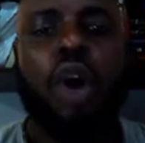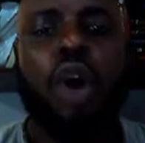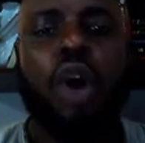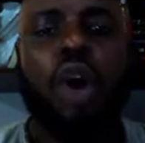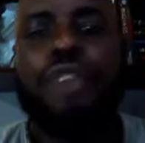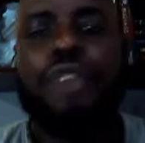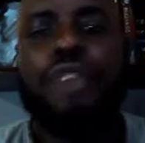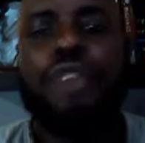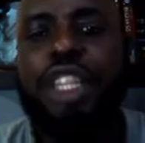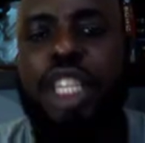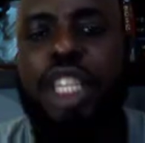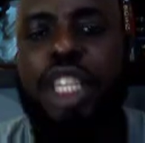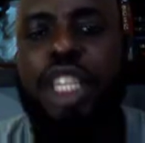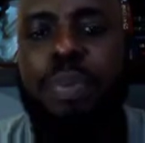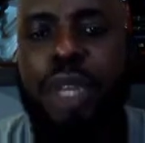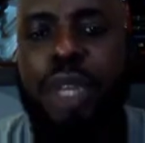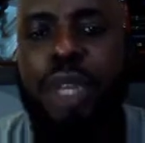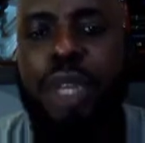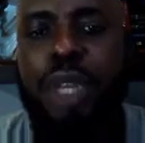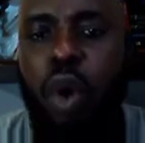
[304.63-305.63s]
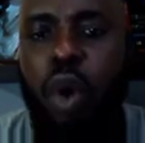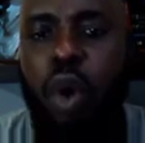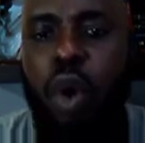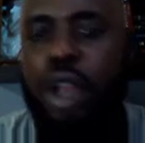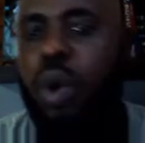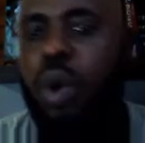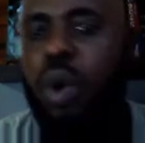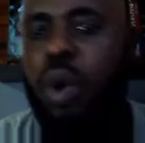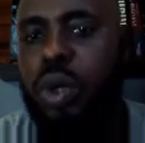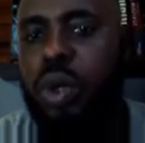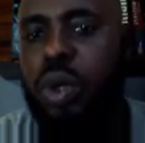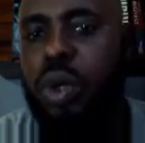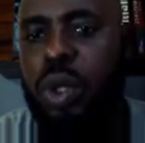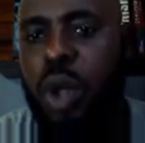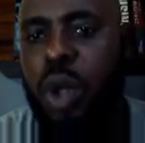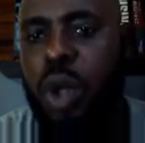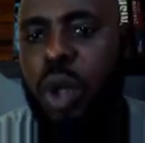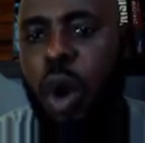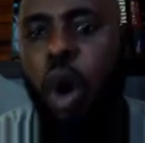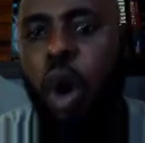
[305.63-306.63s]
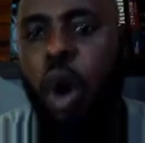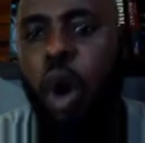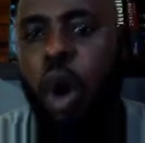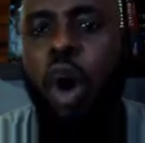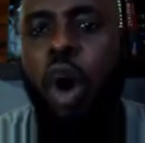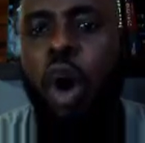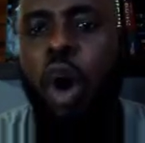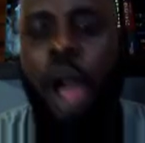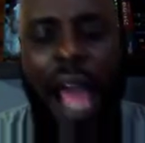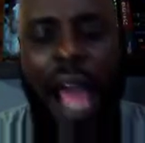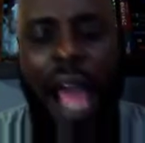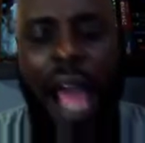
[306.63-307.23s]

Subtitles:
of creating Bitcoin code or